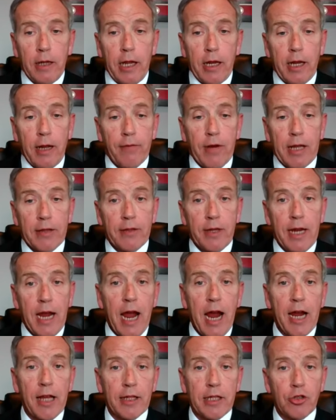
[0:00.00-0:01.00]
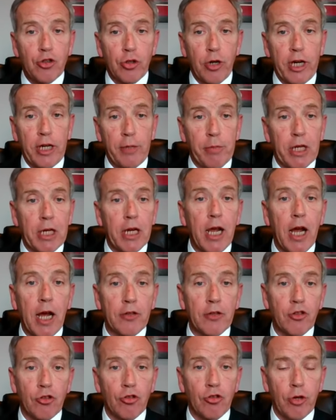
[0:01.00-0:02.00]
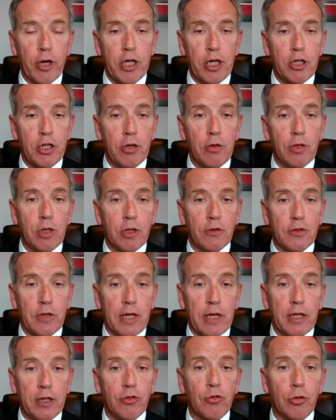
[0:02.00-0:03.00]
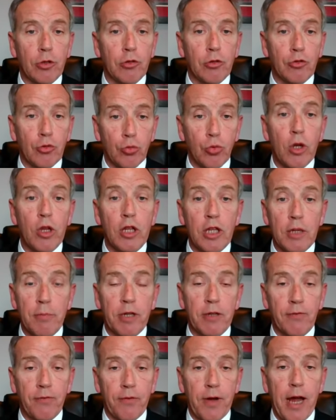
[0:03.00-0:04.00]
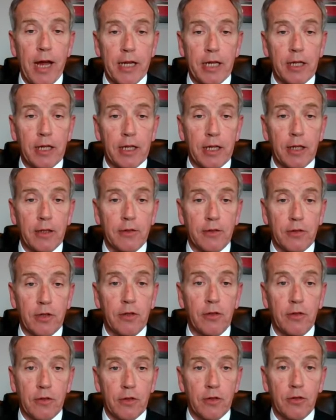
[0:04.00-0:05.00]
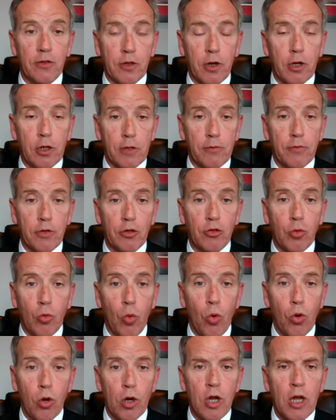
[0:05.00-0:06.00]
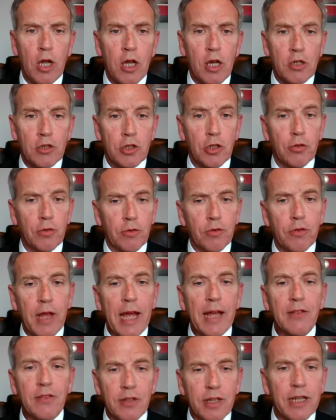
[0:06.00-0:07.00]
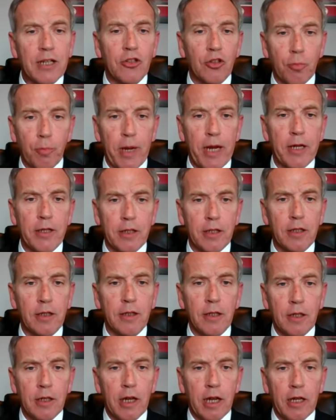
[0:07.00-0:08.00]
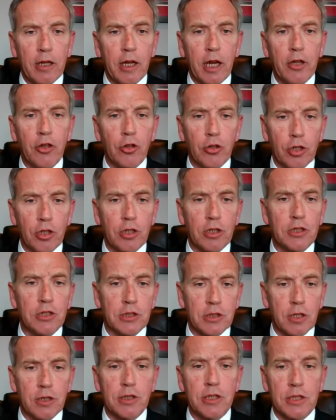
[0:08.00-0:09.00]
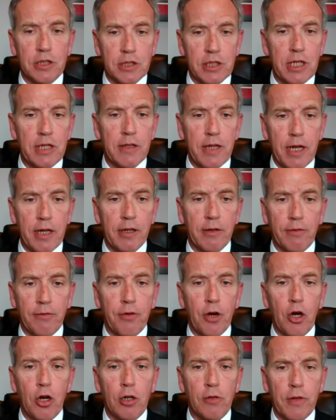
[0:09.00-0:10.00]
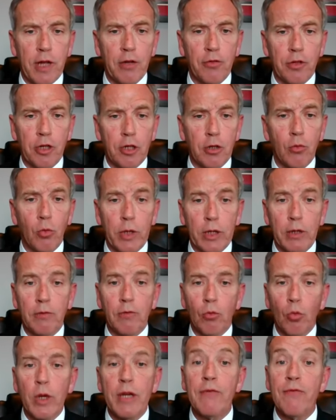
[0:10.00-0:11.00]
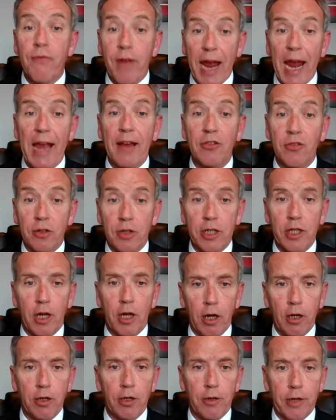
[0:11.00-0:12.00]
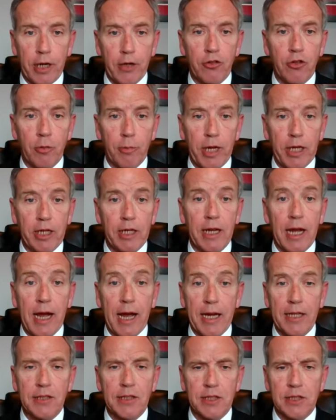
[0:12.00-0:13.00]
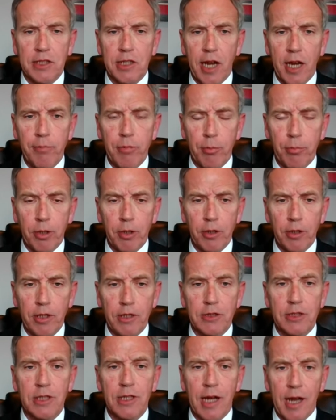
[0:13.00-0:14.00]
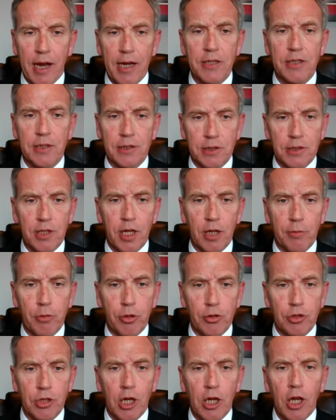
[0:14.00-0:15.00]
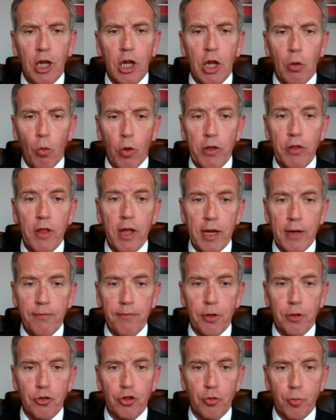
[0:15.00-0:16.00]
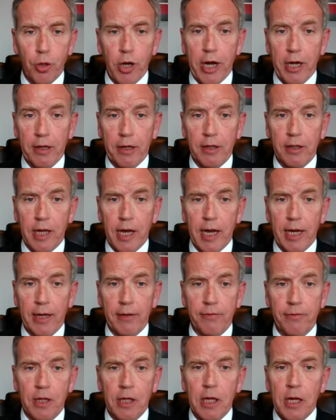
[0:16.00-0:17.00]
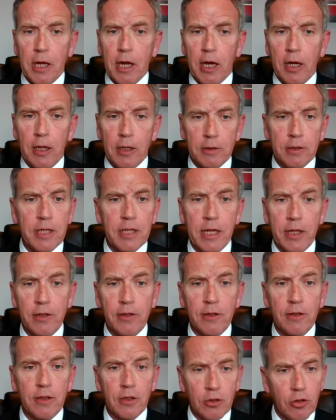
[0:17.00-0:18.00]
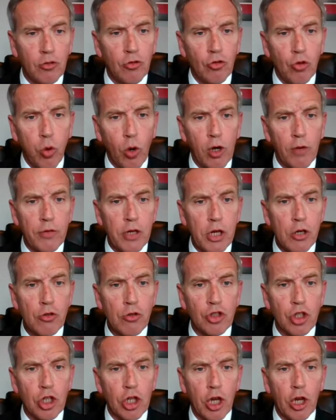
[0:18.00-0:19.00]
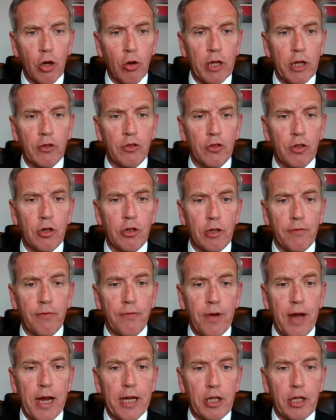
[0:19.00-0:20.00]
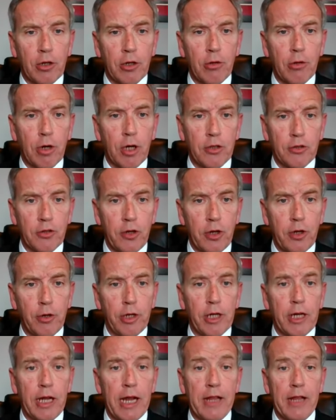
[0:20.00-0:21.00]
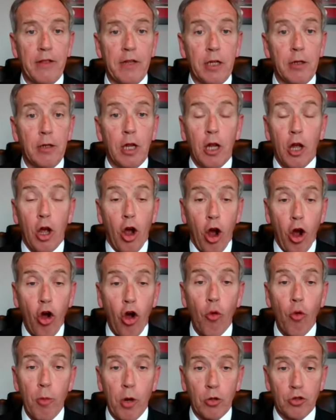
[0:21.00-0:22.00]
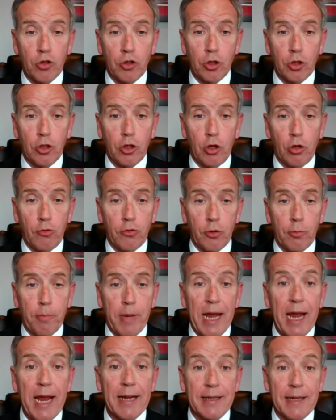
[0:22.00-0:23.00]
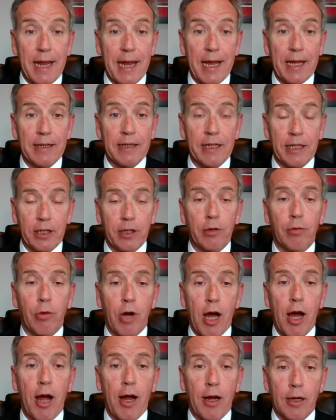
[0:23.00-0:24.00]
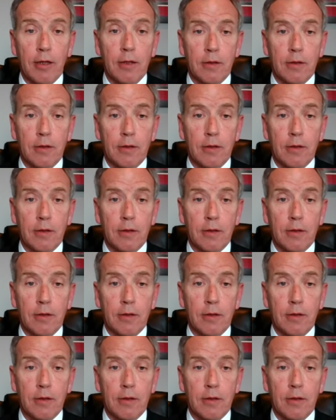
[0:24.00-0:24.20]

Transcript: and I've got the highly trained but concentrated units that Israel's really been fighting against since the start of this war. So that's expected, and, and you're going to start to see that evolve out there. We we vastly underestimated ISIS capabilities and ISIS numbers when they first sprang to life uh, 10, 12 years ago and started fighting across Syria and then almost took over Baghdad in Iraq.